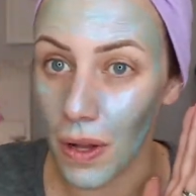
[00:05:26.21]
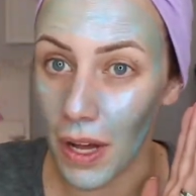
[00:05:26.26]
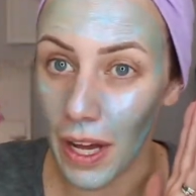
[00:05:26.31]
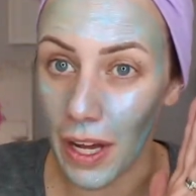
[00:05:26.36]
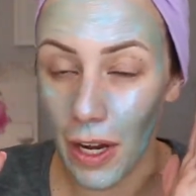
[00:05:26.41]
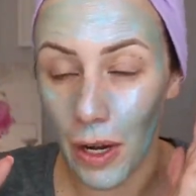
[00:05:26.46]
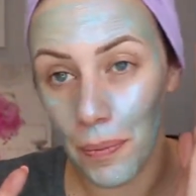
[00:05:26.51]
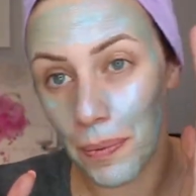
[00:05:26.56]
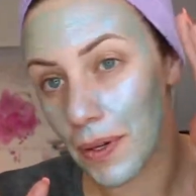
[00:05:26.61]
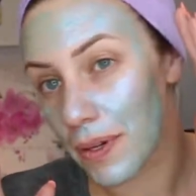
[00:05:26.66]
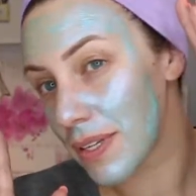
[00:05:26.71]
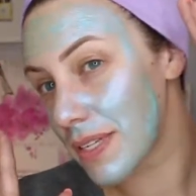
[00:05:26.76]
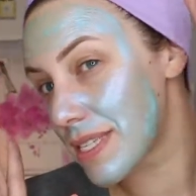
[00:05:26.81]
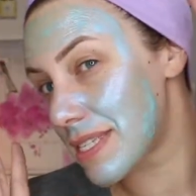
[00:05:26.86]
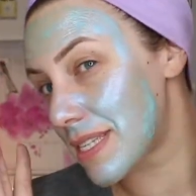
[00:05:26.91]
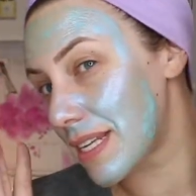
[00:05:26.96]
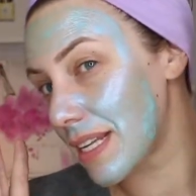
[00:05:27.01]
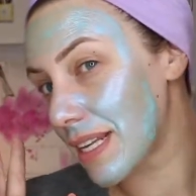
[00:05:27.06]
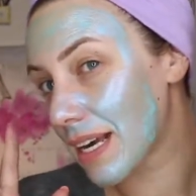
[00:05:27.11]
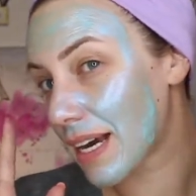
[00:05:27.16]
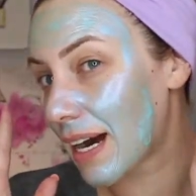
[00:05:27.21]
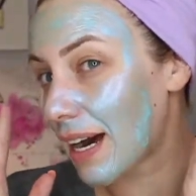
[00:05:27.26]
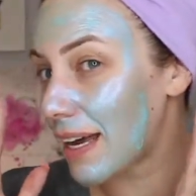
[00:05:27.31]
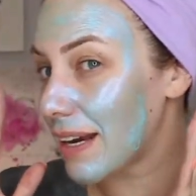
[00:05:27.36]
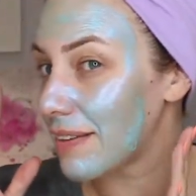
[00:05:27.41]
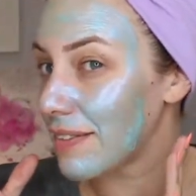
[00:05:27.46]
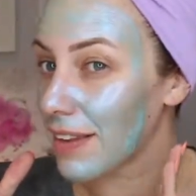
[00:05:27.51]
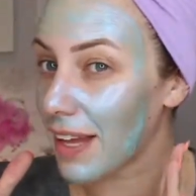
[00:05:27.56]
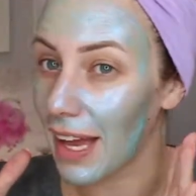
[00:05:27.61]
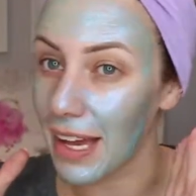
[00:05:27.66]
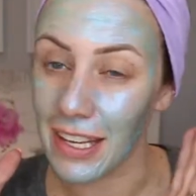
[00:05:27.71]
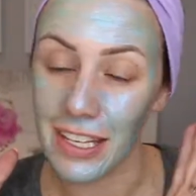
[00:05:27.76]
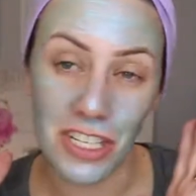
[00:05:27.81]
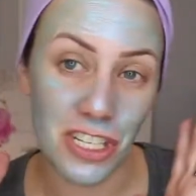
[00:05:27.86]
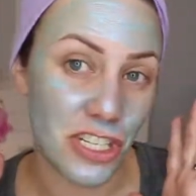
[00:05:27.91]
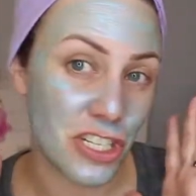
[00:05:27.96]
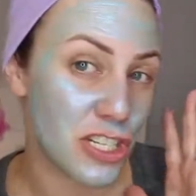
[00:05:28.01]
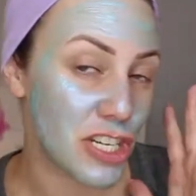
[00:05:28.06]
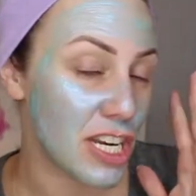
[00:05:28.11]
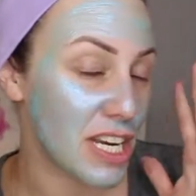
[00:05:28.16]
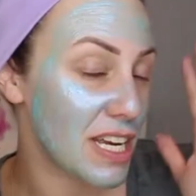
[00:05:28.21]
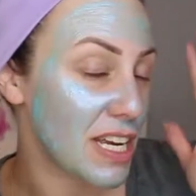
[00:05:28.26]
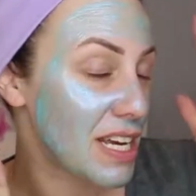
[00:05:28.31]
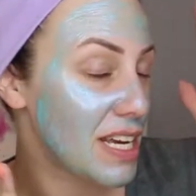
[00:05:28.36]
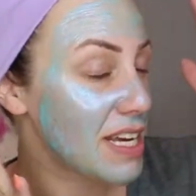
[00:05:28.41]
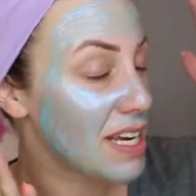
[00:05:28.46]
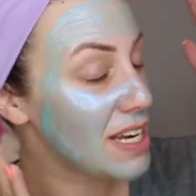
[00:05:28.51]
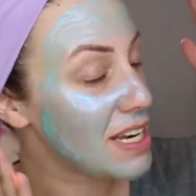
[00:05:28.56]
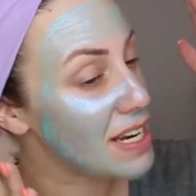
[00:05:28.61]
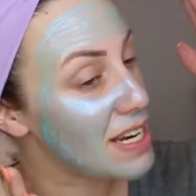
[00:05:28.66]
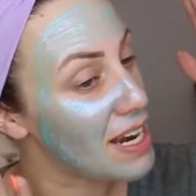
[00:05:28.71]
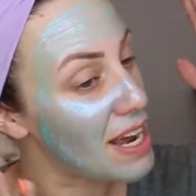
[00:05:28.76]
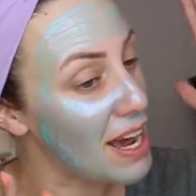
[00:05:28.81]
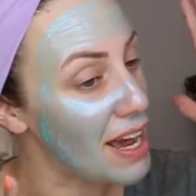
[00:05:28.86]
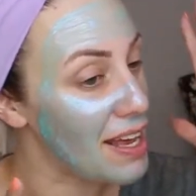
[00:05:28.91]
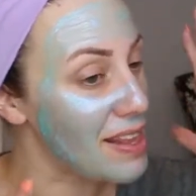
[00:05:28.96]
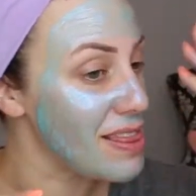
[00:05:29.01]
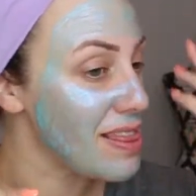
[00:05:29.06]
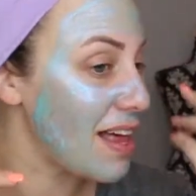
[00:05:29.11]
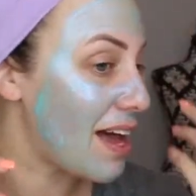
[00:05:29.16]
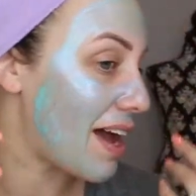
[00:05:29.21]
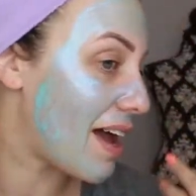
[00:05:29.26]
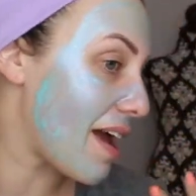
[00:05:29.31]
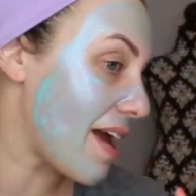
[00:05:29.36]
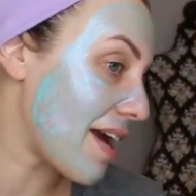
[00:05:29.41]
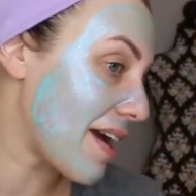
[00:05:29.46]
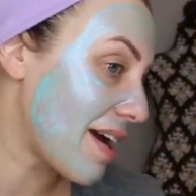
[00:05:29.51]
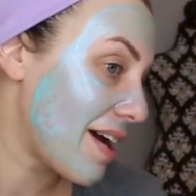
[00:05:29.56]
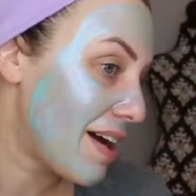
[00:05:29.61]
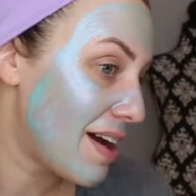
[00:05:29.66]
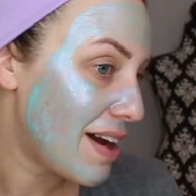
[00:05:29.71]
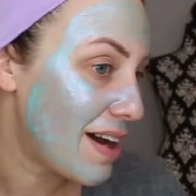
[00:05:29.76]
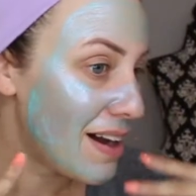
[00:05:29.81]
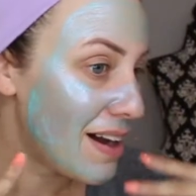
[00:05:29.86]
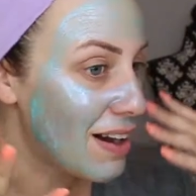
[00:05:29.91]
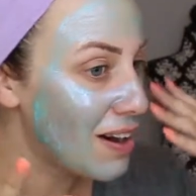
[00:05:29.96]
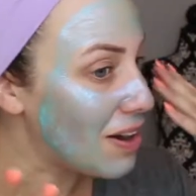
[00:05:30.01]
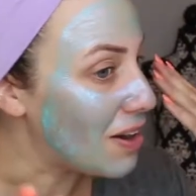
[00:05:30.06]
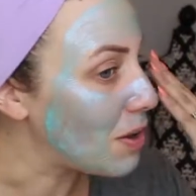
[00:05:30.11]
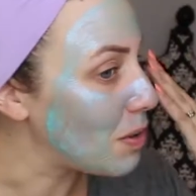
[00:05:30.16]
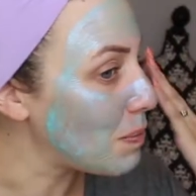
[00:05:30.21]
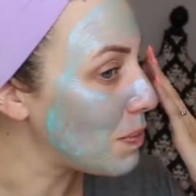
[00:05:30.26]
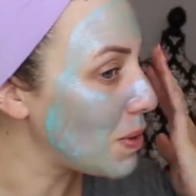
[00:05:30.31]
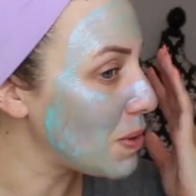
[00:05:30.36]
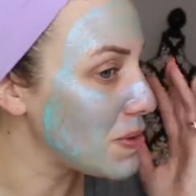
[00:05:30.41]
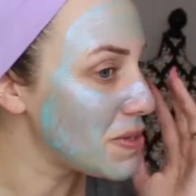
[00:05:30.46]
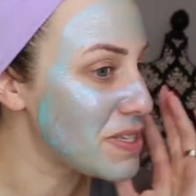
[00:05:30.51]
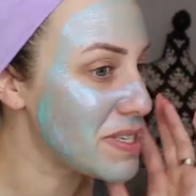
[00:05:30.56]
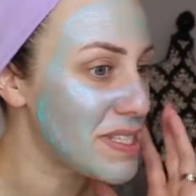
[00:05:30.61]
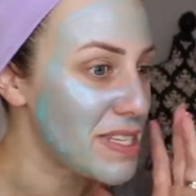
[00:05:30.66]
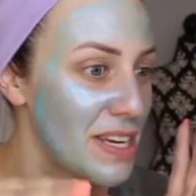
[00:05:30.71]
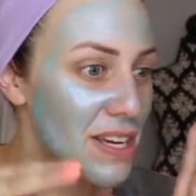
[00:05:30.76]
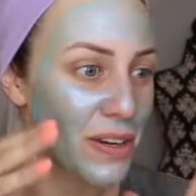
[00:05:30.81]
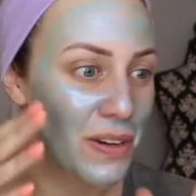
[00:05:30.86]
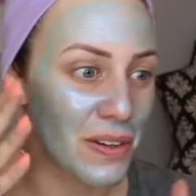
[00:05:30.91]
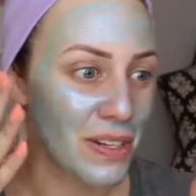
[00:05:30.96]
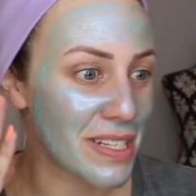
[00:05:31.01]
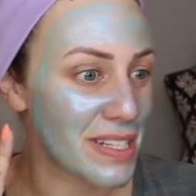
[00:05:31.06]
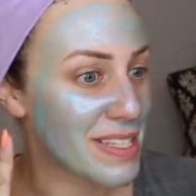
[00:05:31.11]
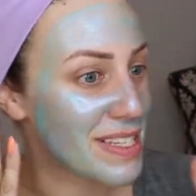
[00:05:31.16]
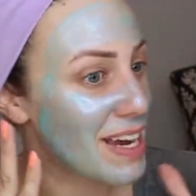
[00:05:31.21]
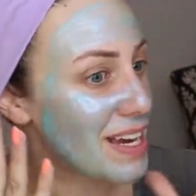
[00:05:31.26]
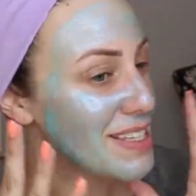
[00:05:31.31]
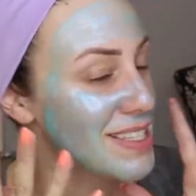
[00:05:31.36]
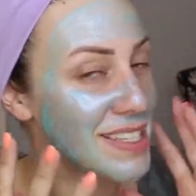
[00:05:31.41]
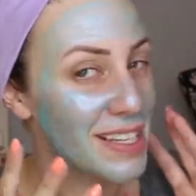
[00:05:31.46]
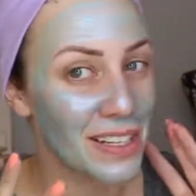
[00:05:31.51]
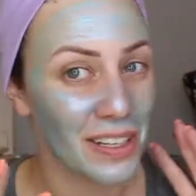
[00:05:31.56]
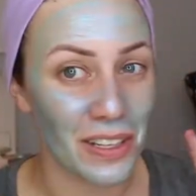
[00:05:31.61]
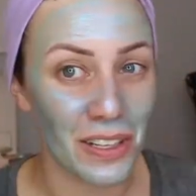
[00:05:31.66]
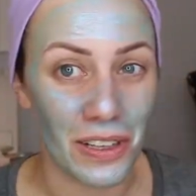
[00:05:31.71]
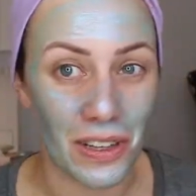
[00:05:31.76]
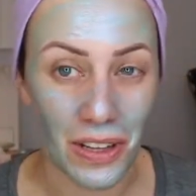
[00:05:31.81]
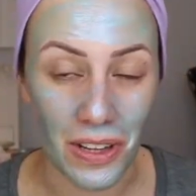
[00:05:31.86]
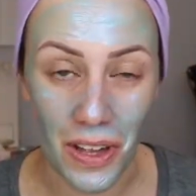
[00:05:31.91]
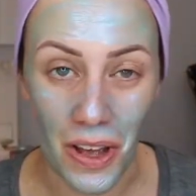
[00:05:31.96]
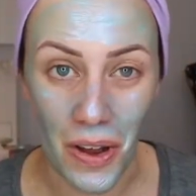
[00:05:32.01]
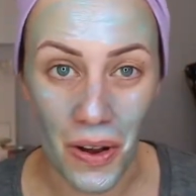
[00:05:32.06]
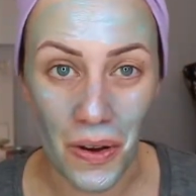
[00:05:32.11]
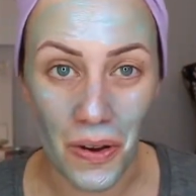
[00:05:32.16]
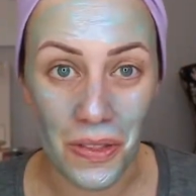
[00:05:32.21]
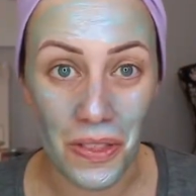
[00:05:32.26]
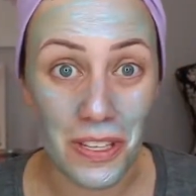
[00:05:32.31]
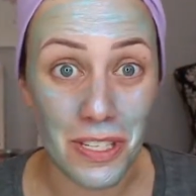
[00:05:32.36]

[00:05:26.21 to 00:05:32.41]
I hope you can see the kind of like sheen and like almost iridescent glow.